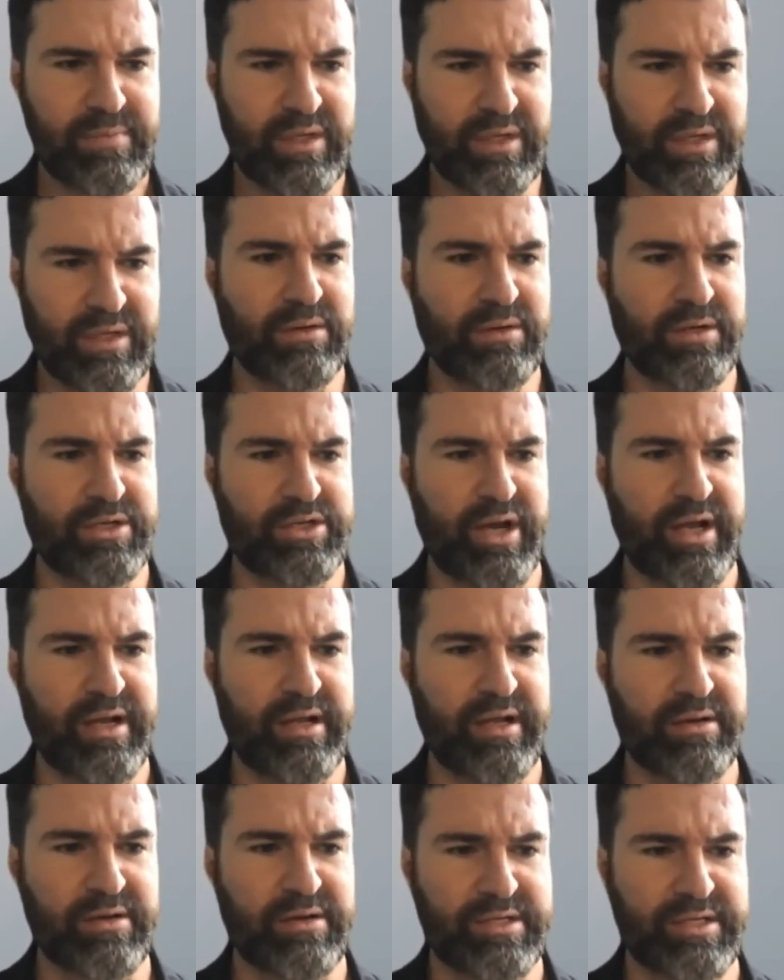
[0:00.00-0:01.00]
to try to
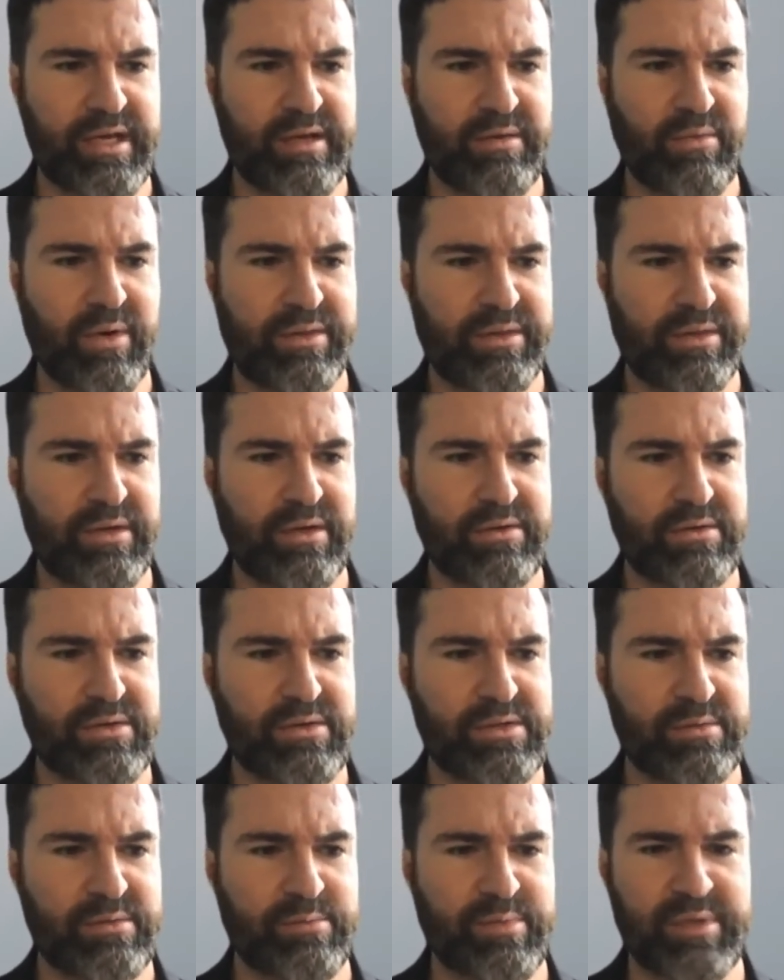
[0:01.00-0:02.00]
understand what
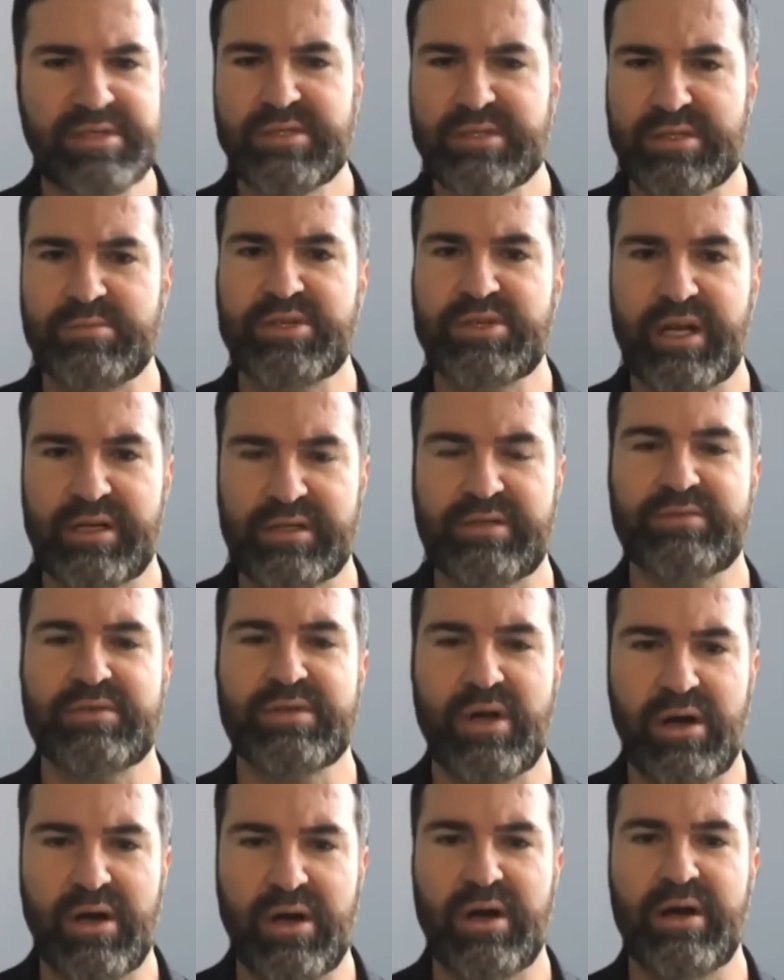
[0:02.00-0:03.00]
those business objectives
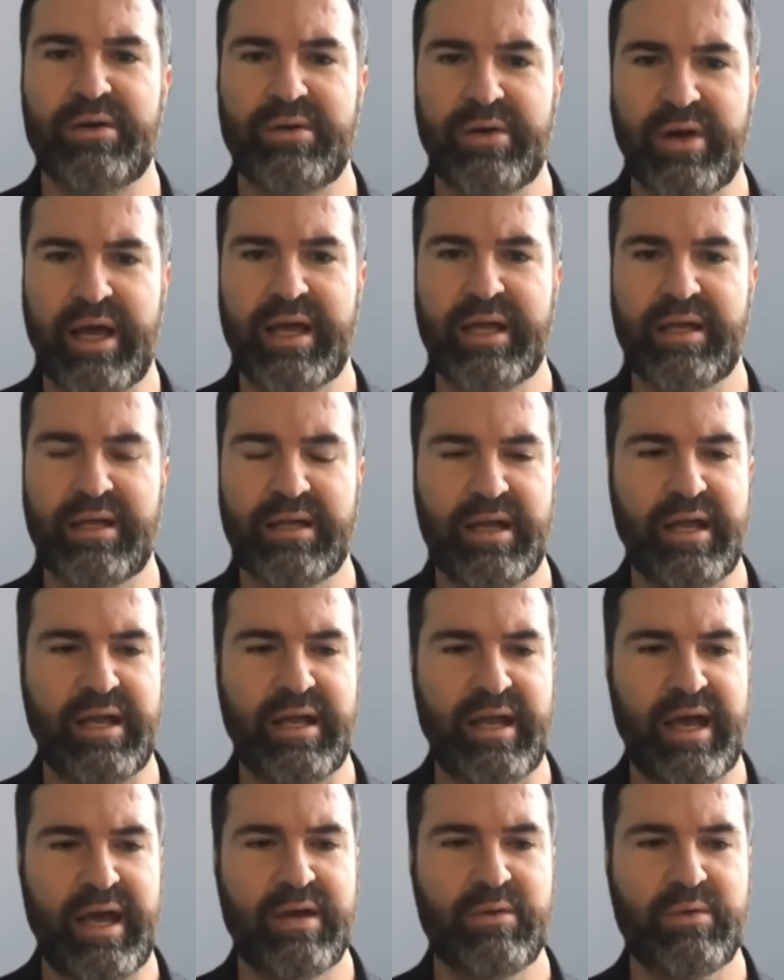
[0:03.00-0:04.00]
are, right?
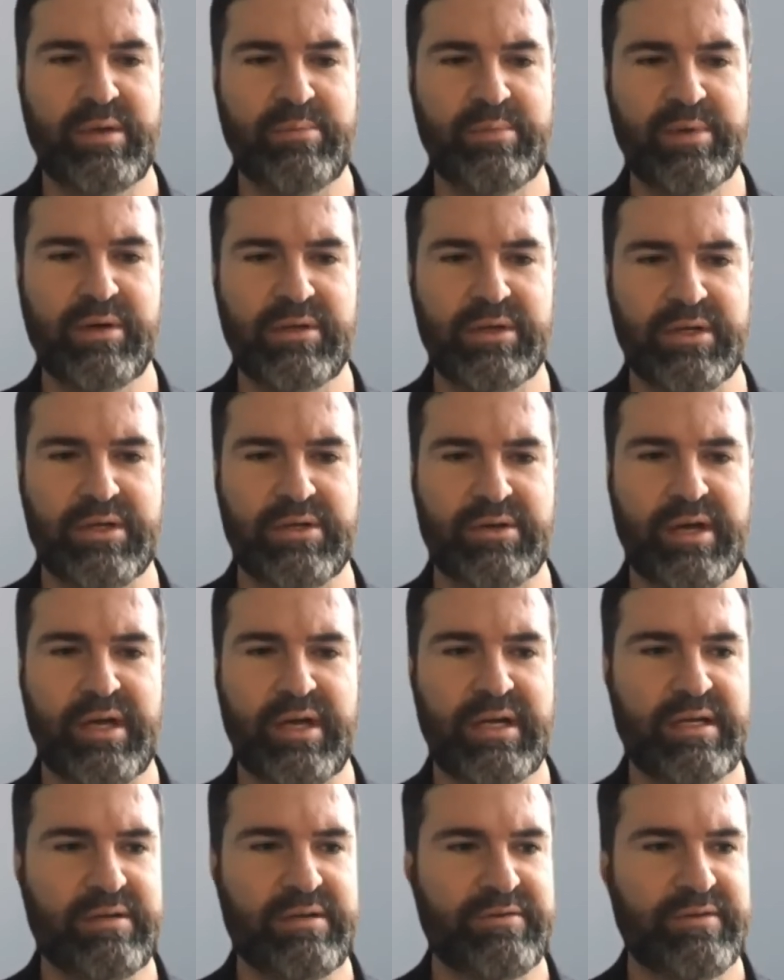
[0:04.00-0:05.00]
And how do we build a
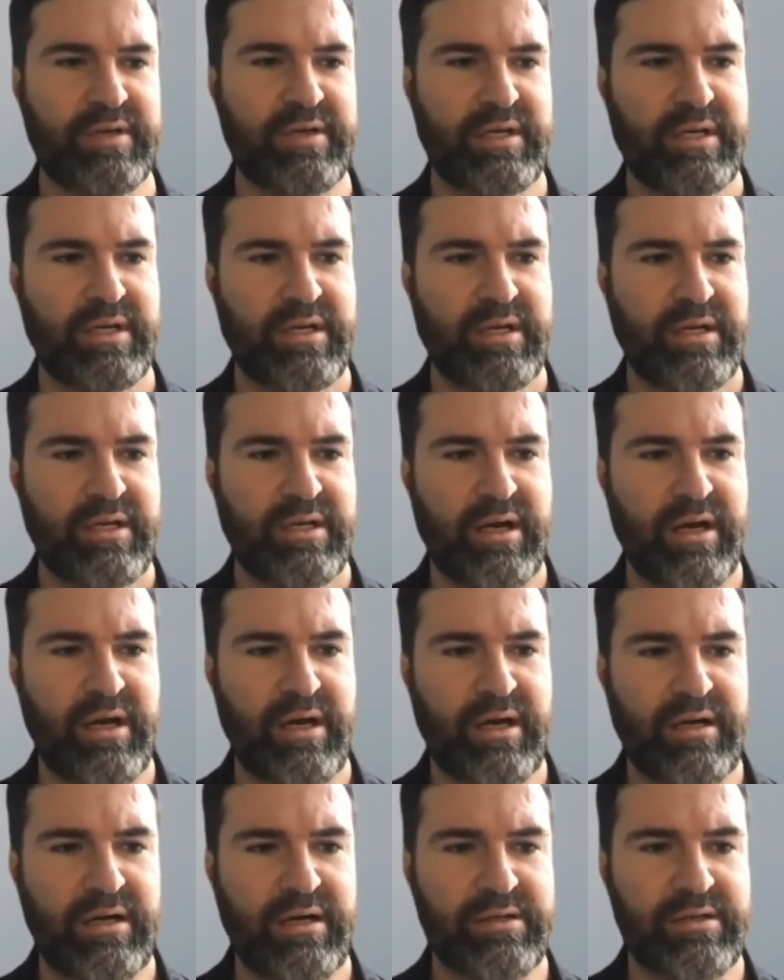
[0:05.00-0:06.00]
creative
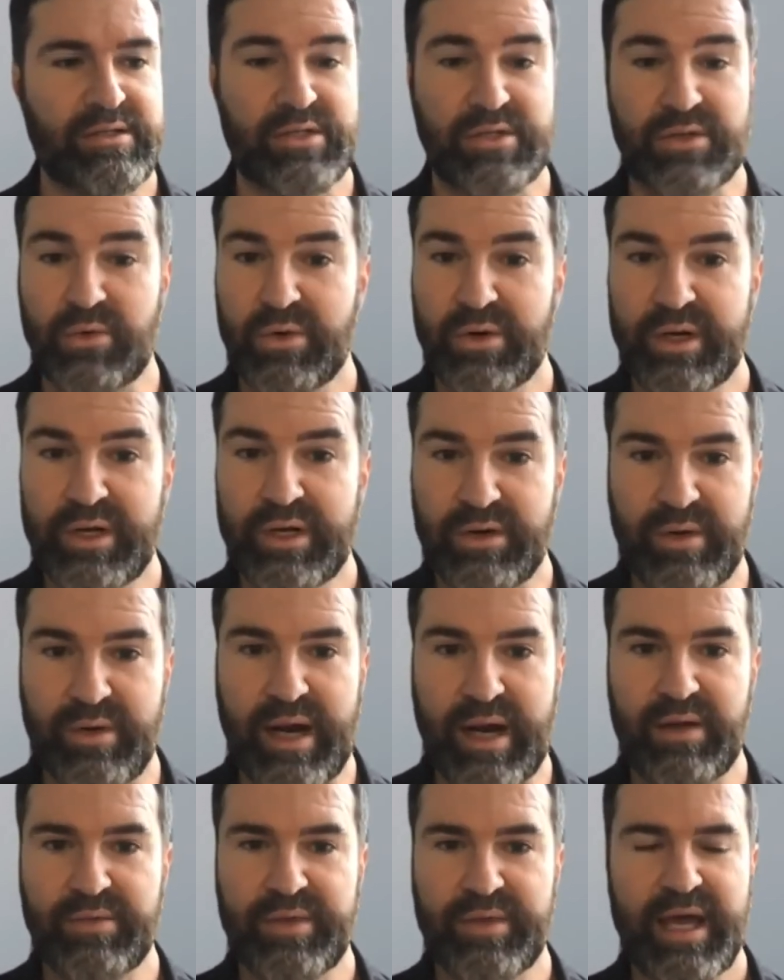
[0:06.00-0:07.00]
story
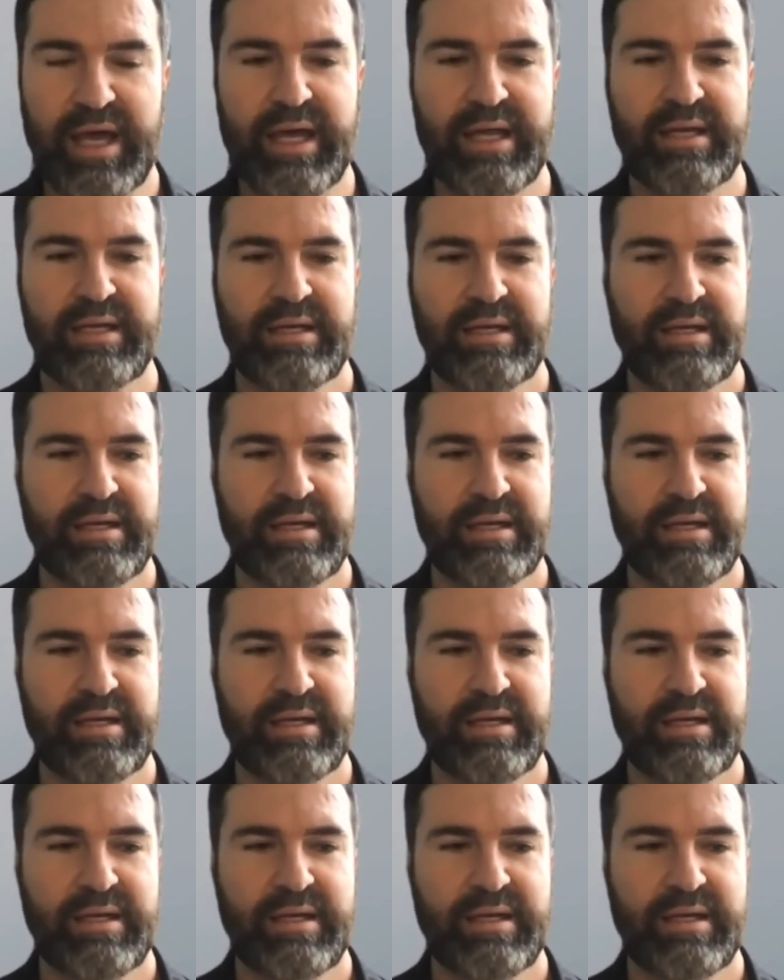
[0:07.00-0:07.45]
around that?